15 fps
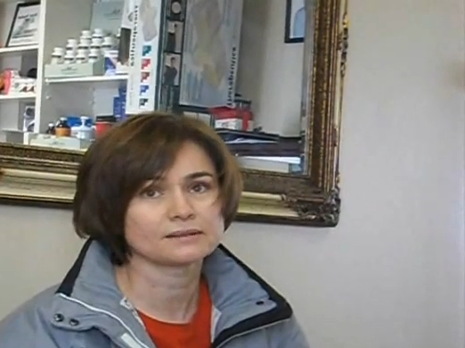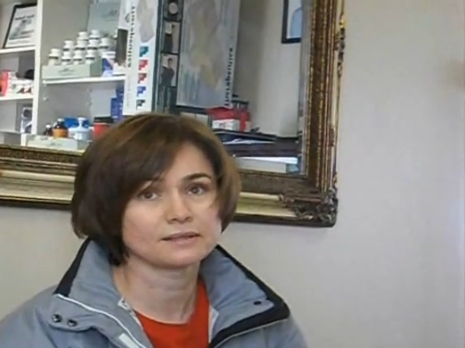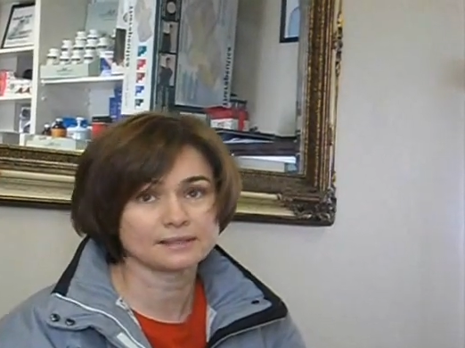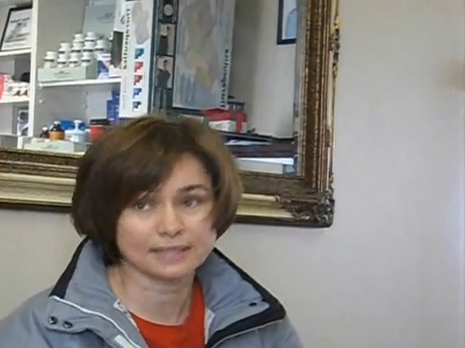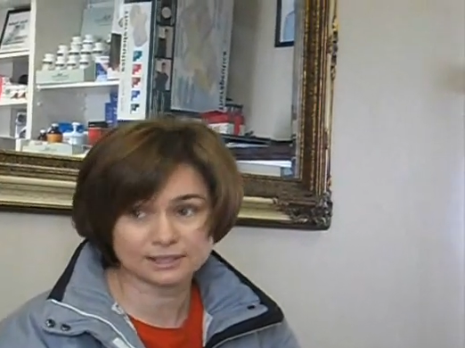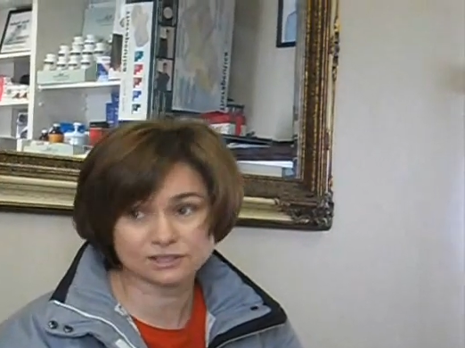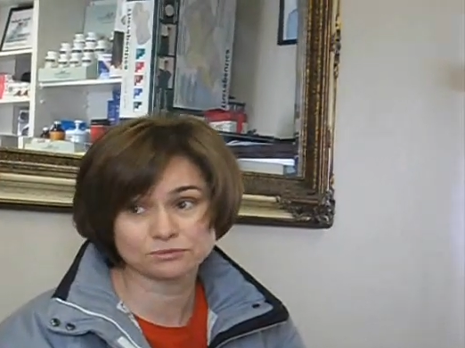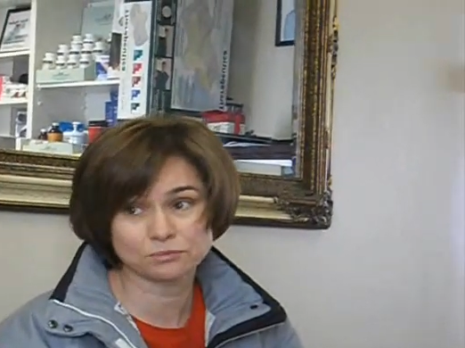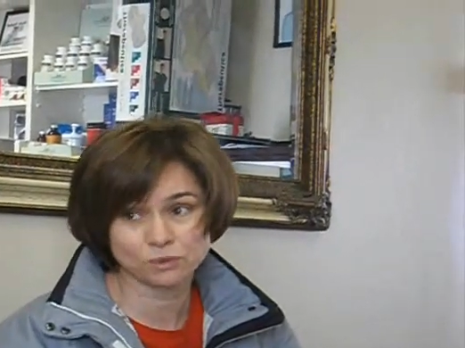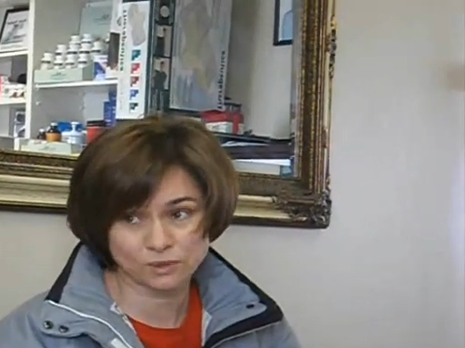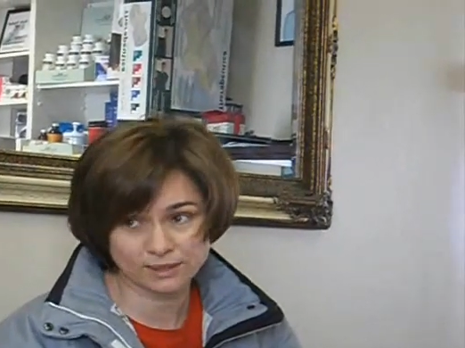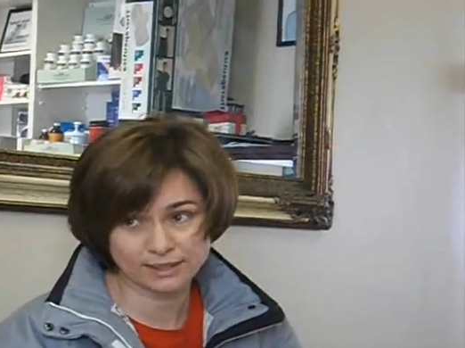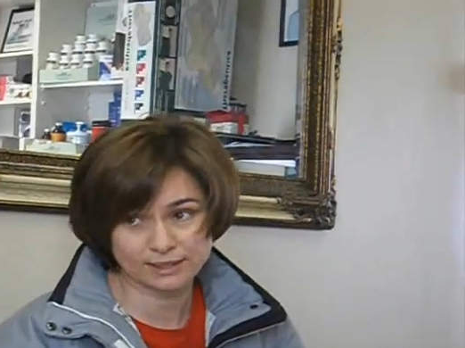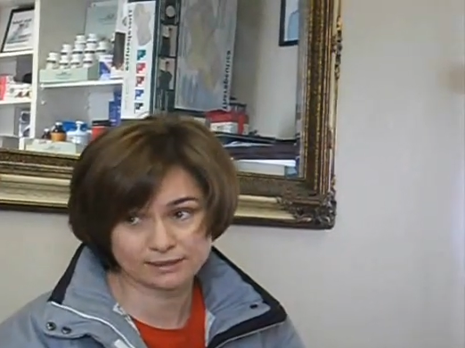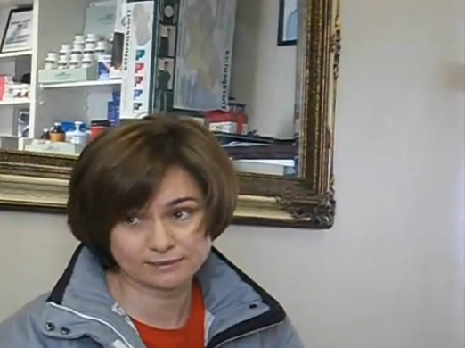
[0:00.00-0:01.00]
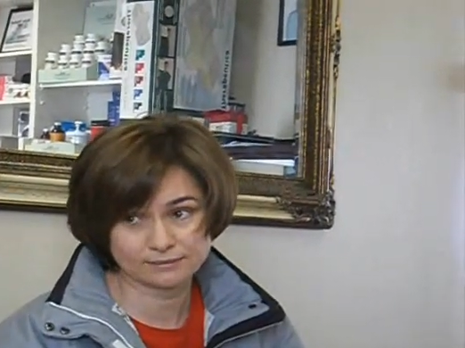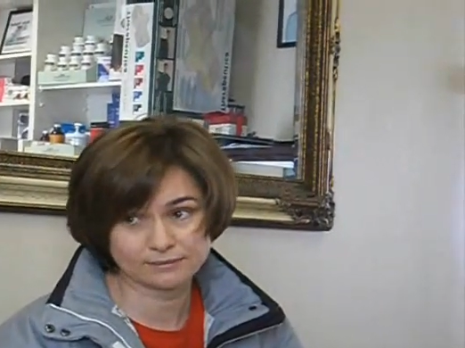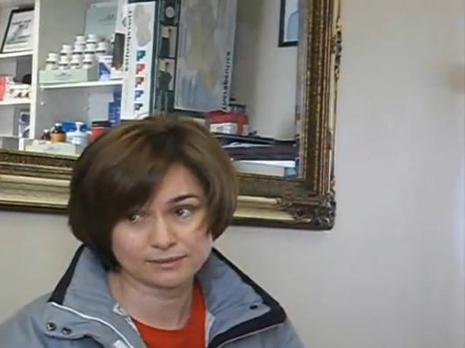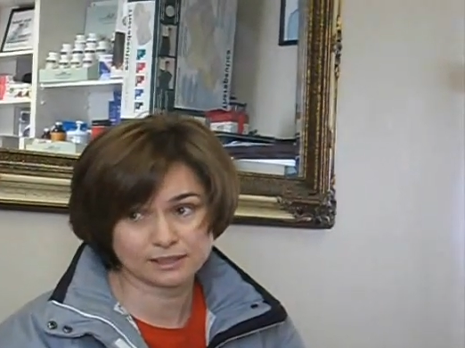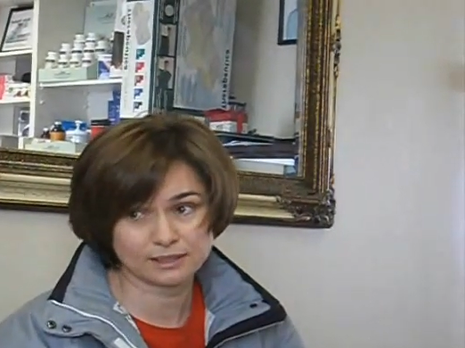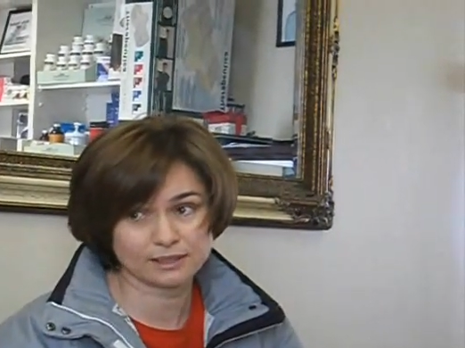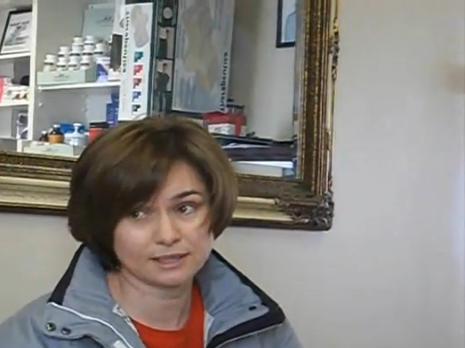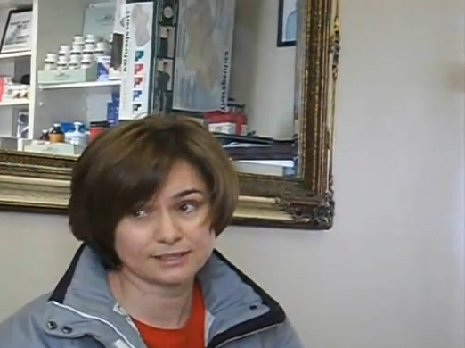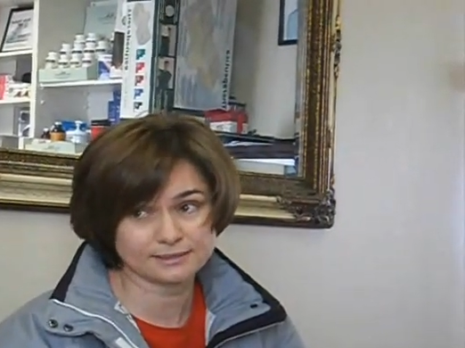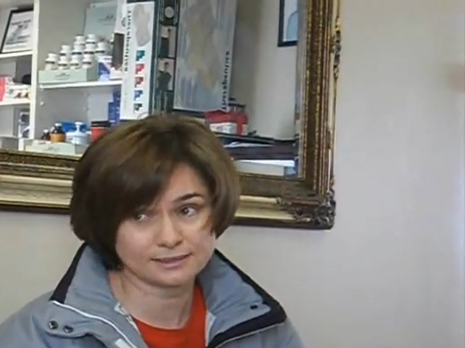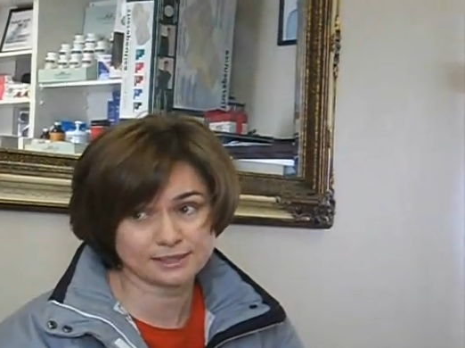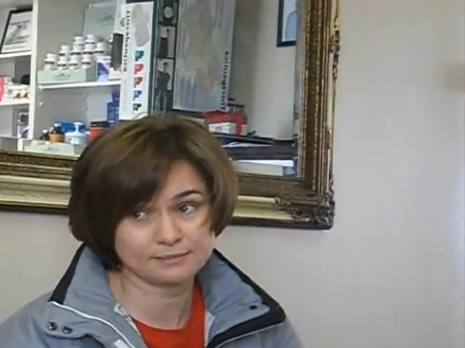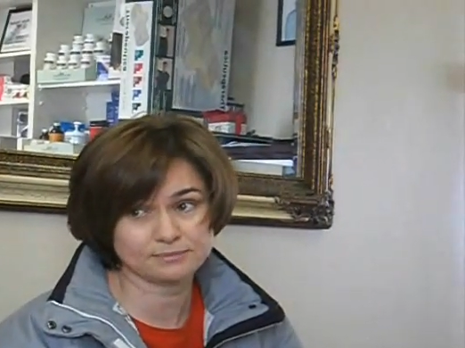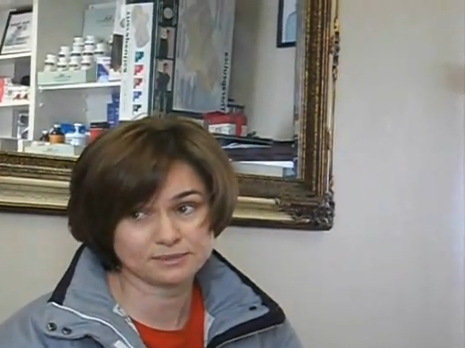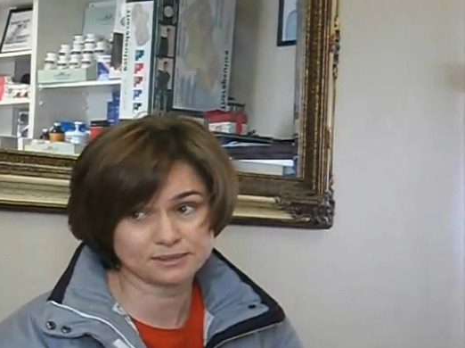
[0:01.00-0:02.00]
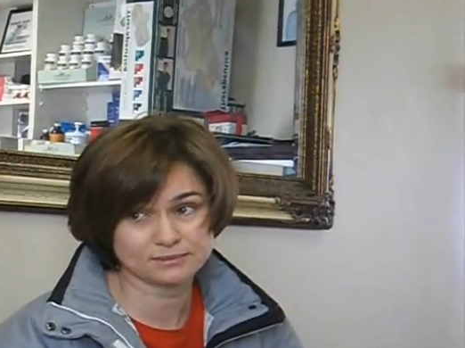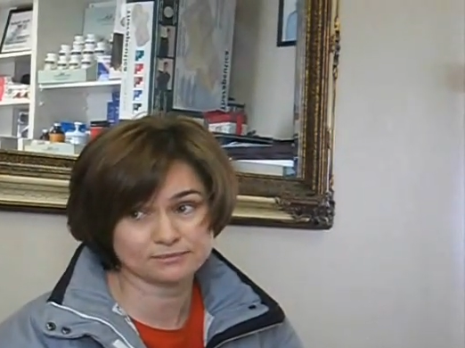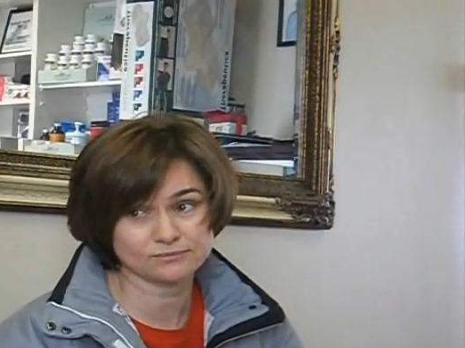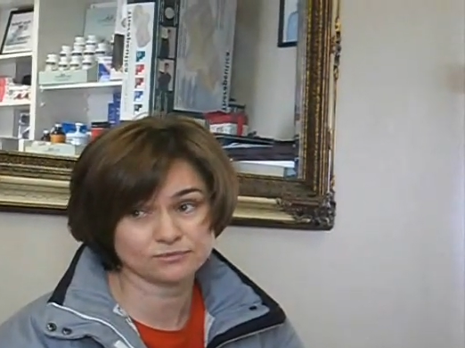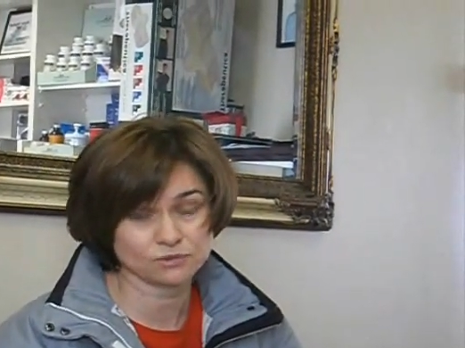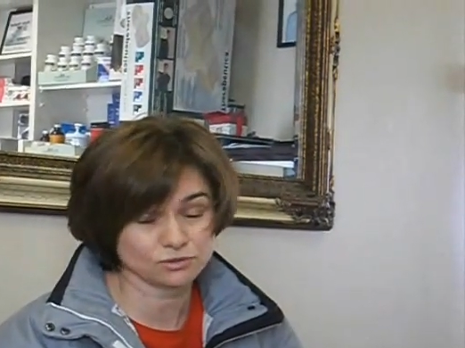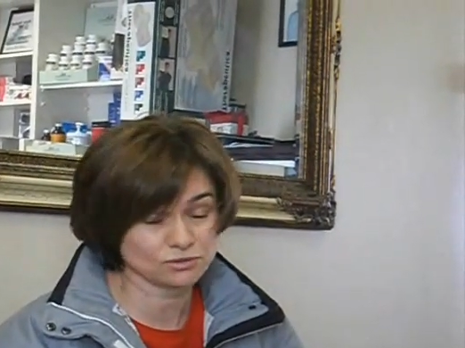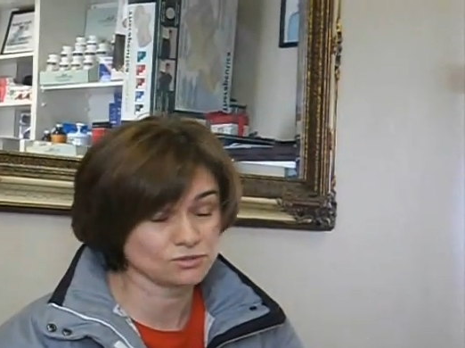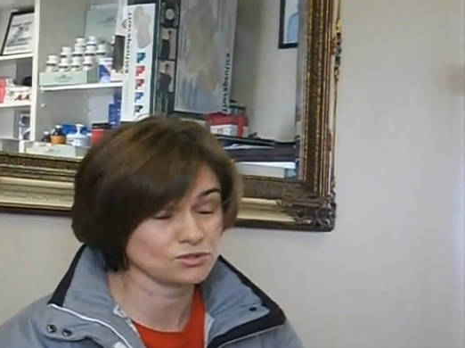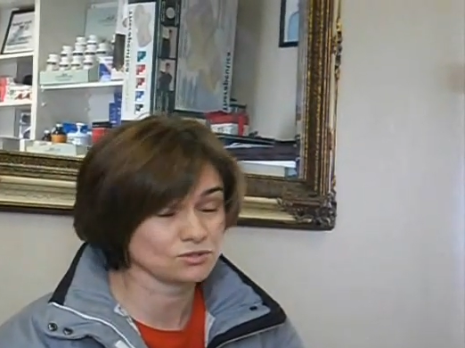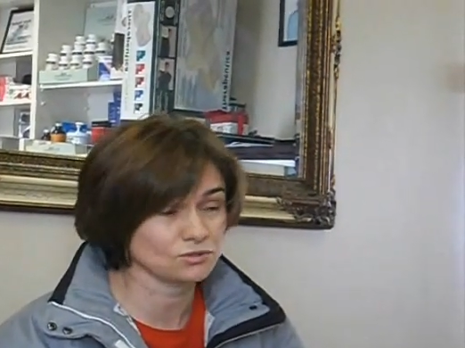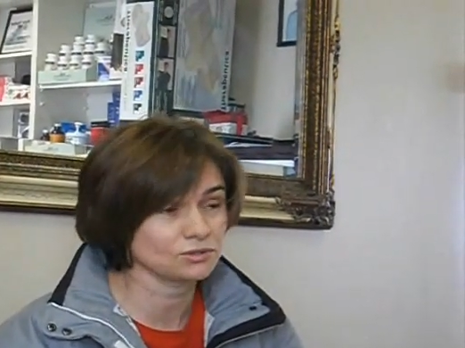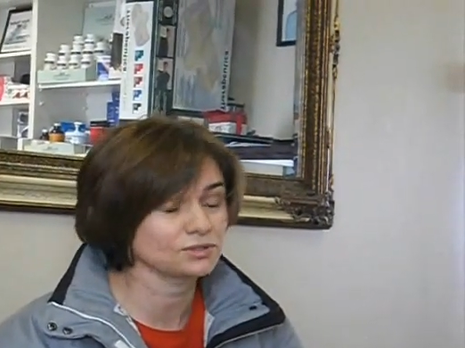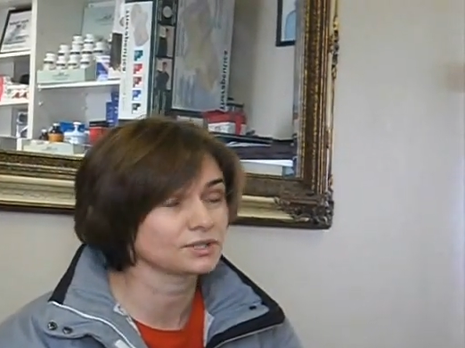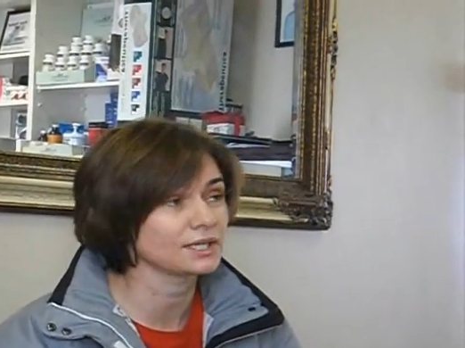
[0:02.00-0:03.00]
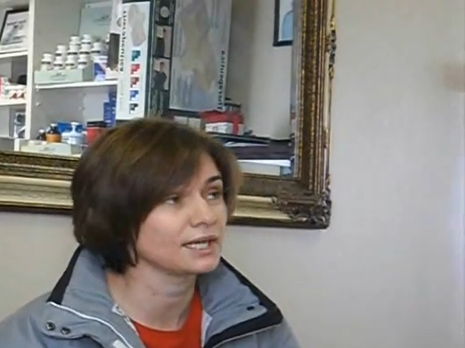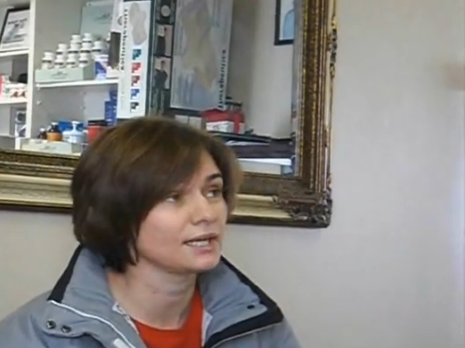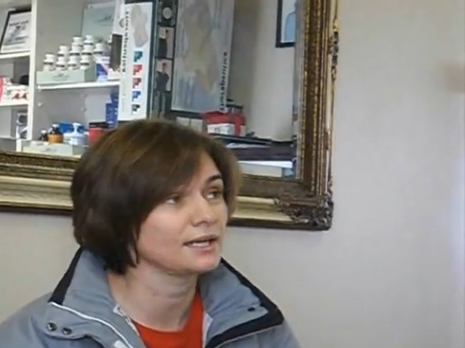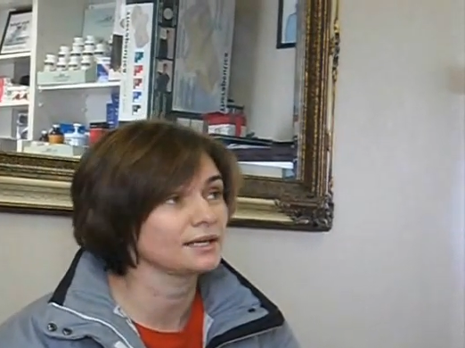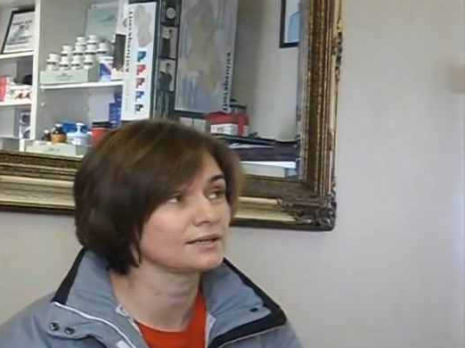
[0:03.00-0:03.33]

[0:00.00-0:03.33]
the next morning I typed in frozen shoulder